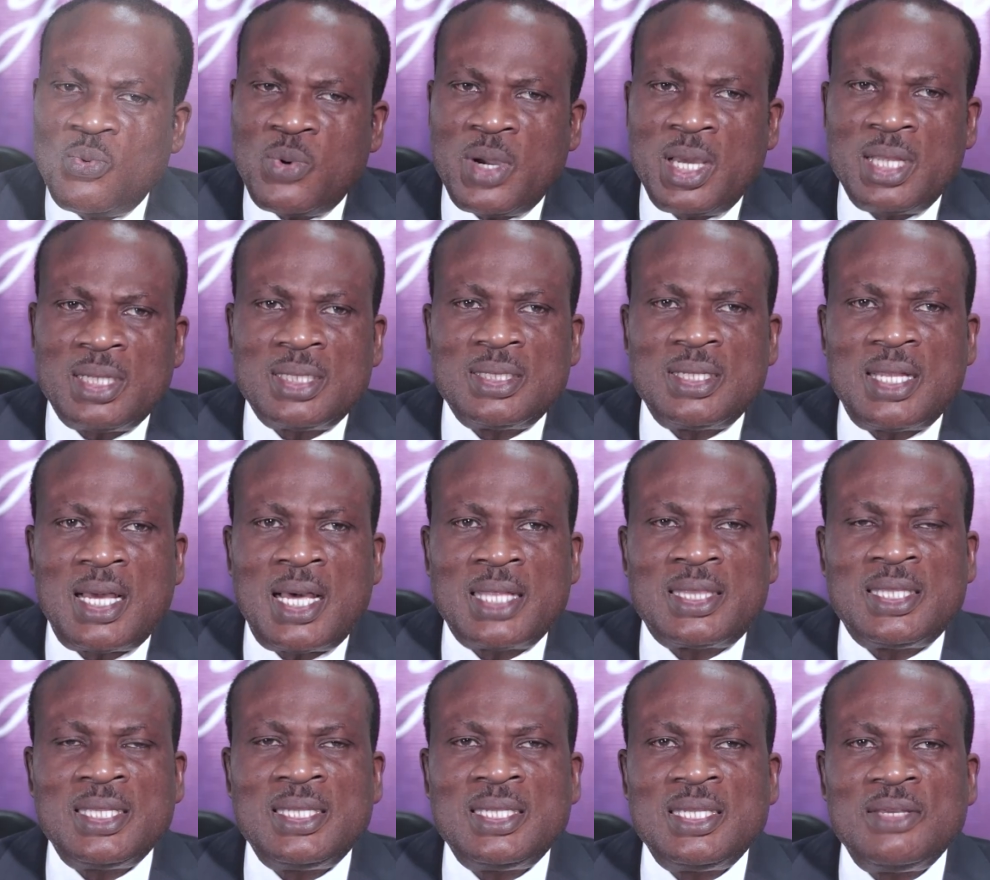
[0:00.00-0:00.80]
Well,
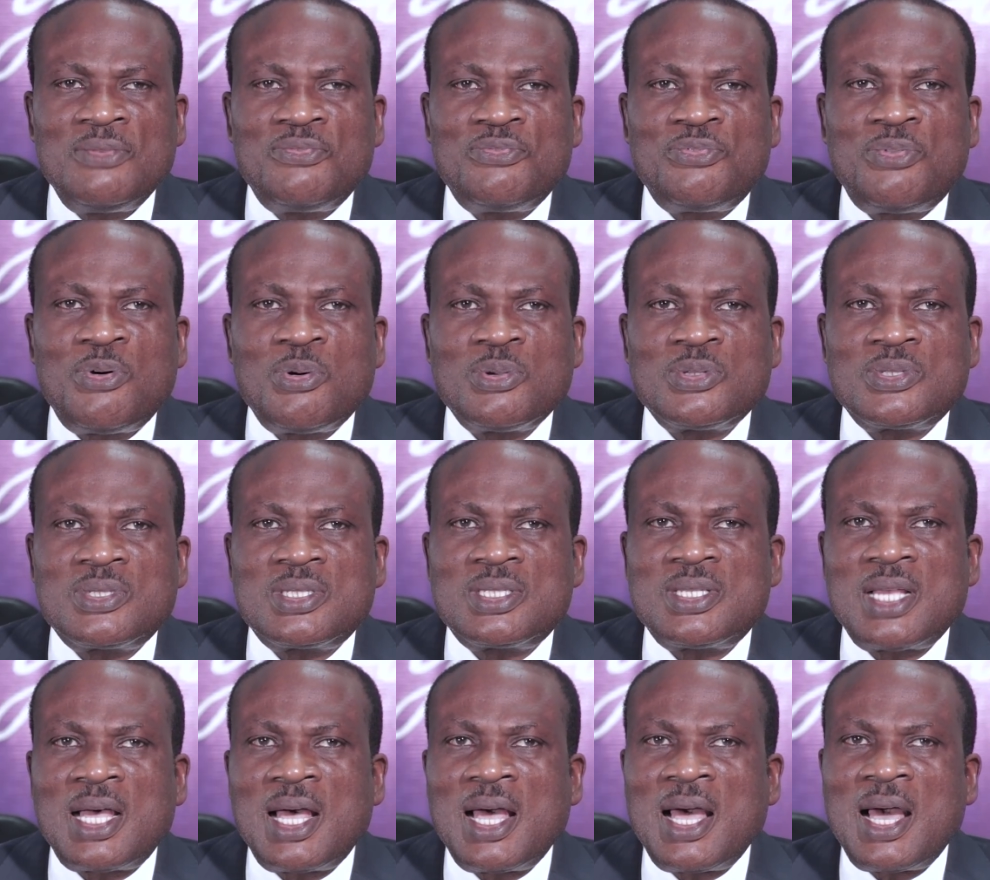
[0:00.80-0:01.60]
I think the
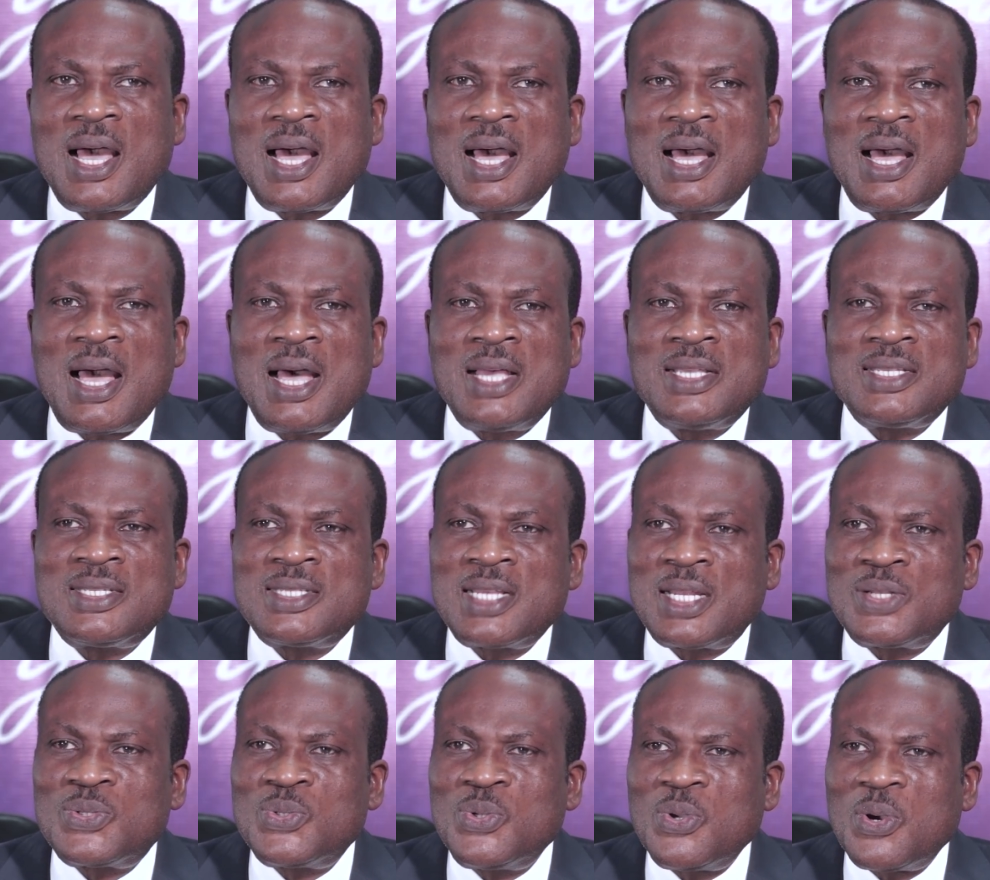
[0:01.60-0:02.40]
first
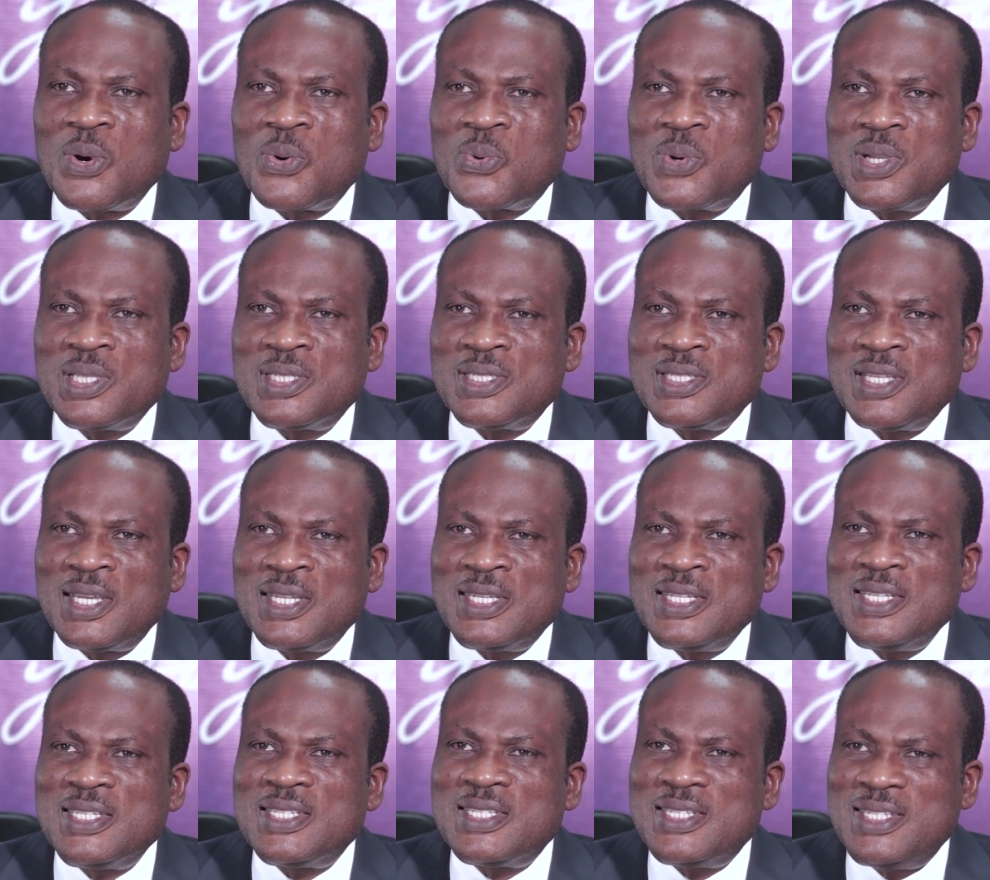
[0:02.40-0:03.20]
answer to your
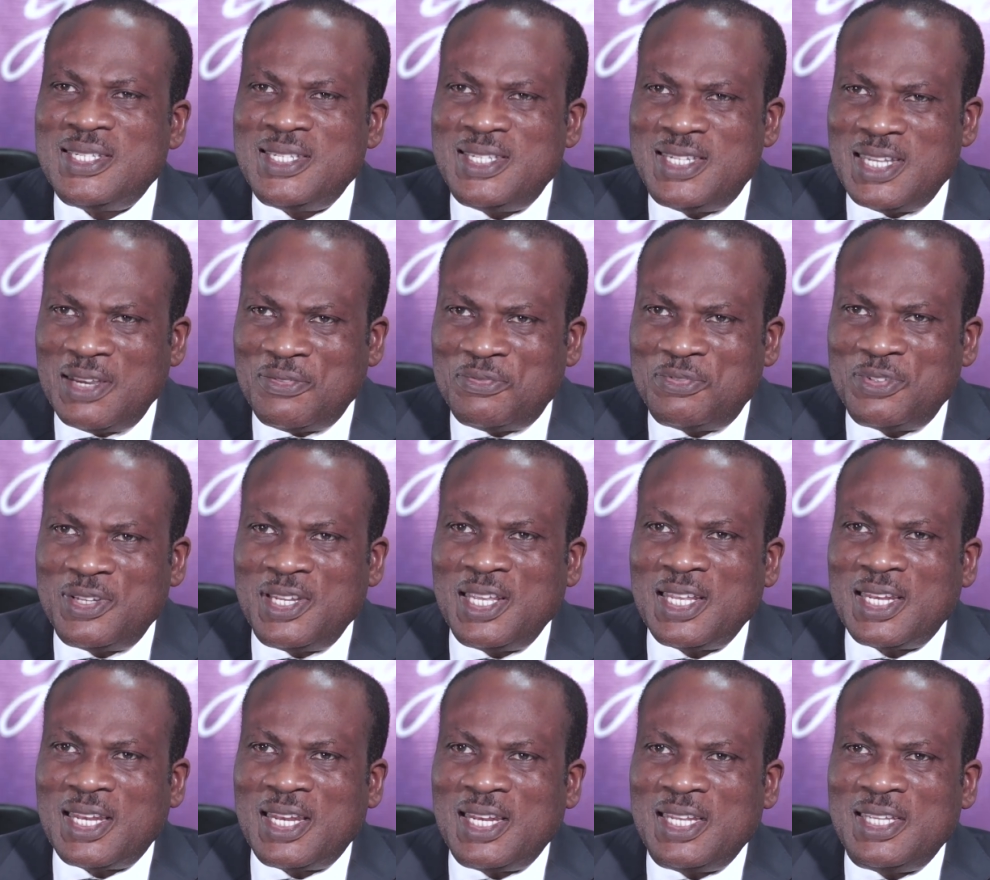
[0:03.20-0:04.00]
question is
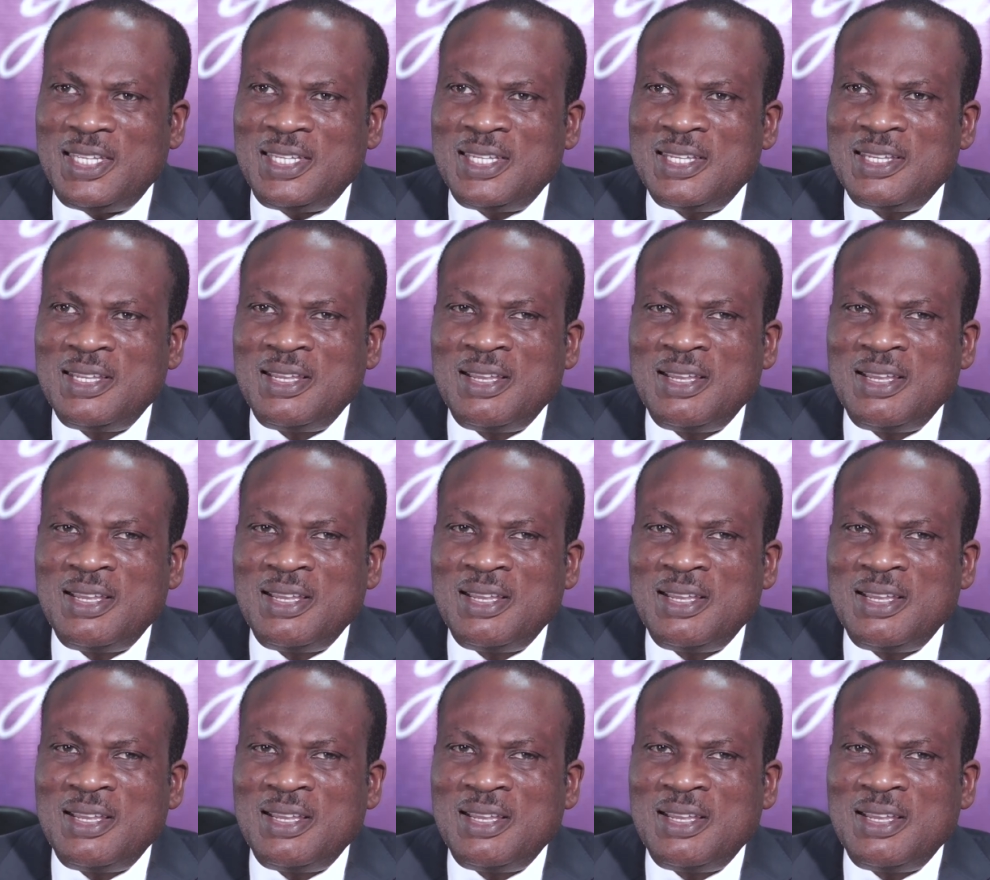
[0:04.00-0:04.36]
definitely.